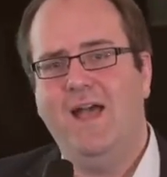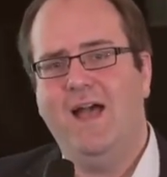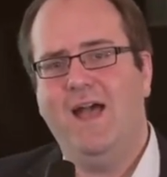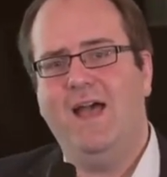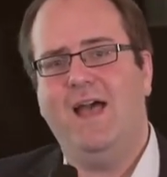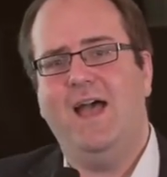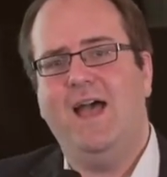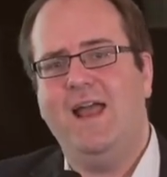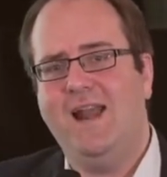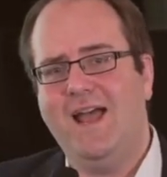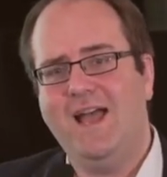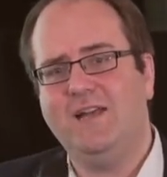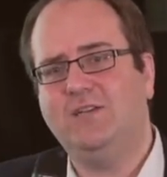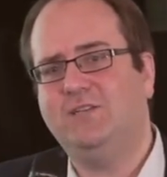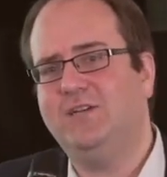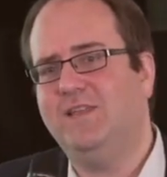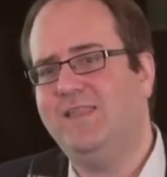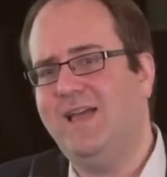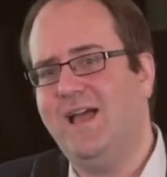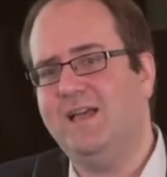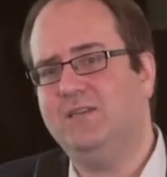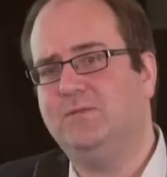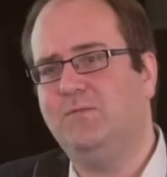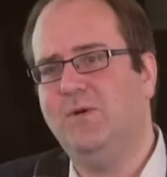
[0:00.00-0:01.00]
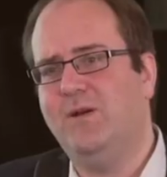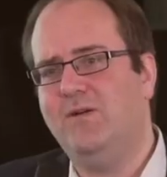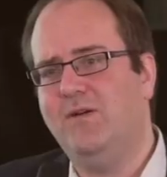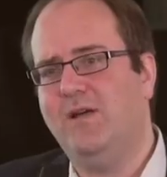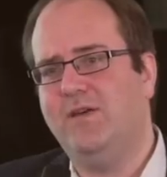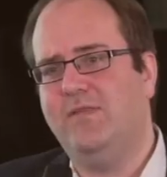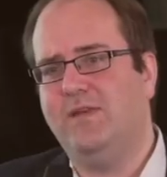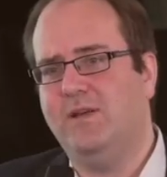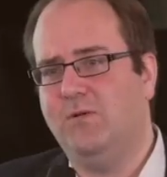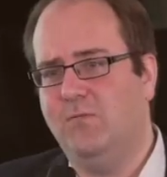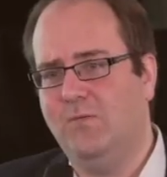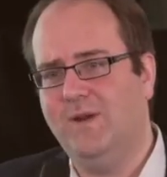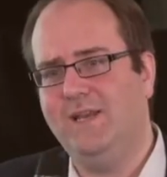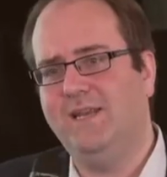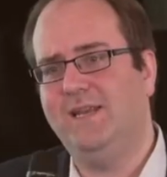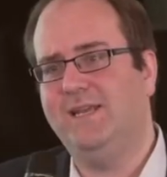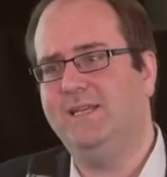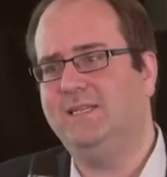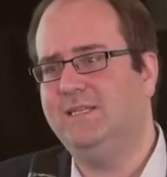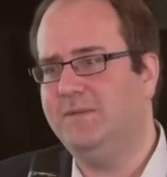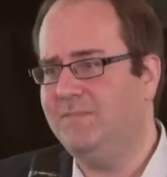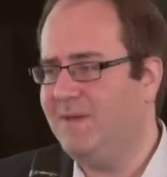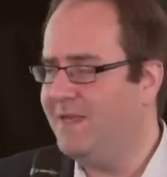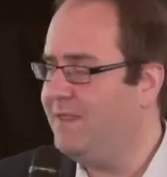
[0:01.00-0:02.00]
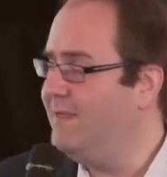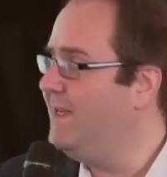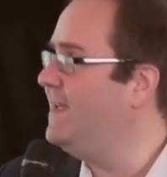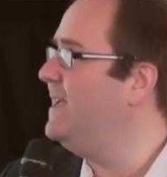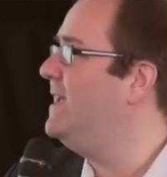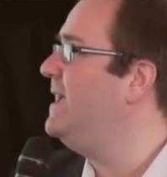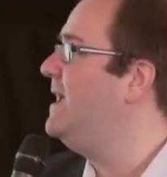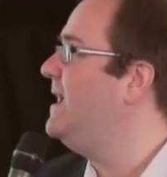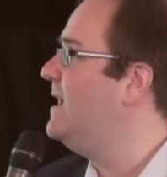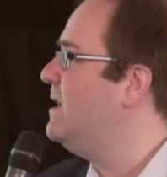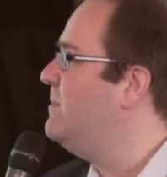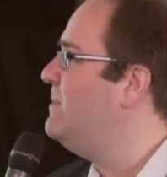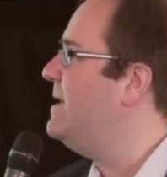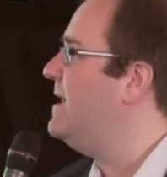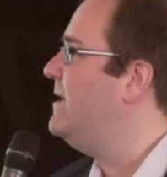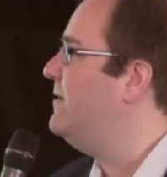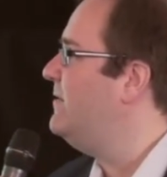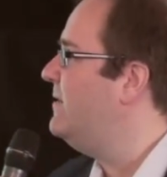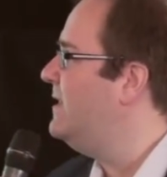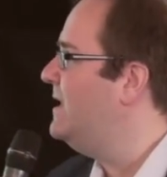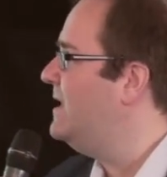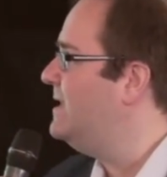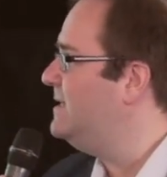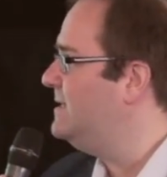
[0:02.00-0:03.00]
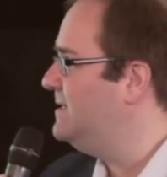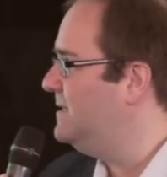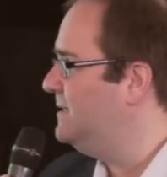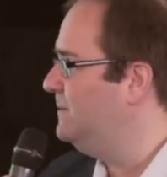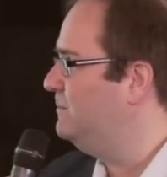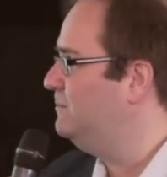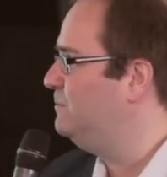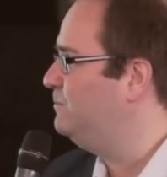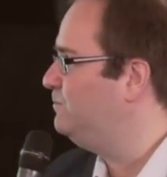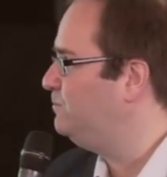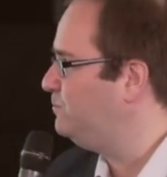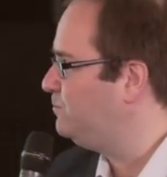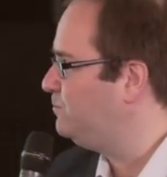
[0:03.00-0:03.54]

And actually that's where I think we need to be thinking about this.